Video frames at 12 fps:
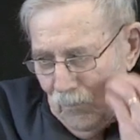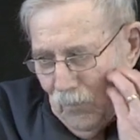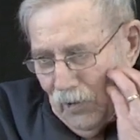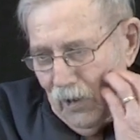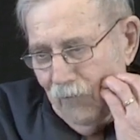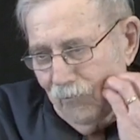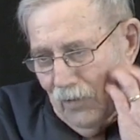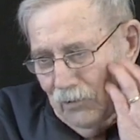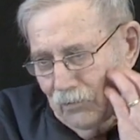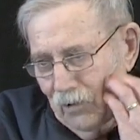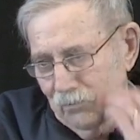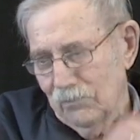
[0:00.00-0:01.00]
But I
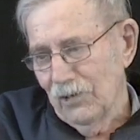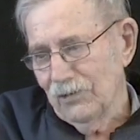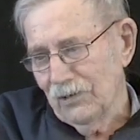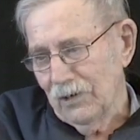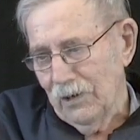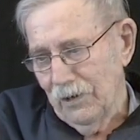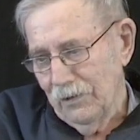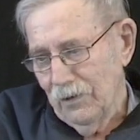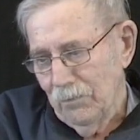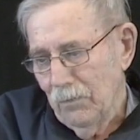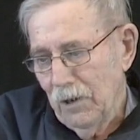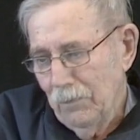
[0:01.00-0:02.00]
found out recently
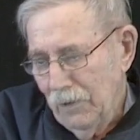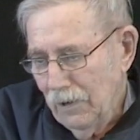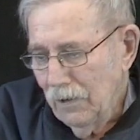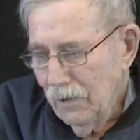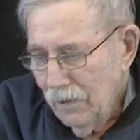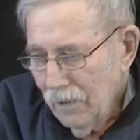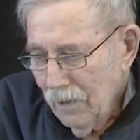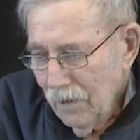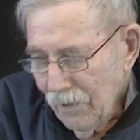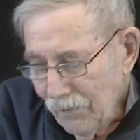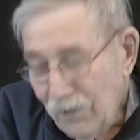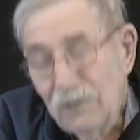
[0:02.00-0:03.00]
that maybe
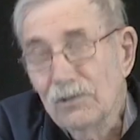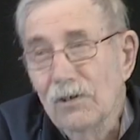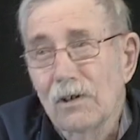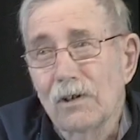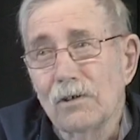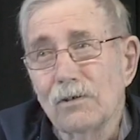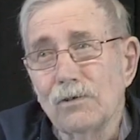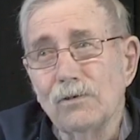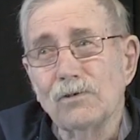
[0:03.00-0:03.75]
these are a little too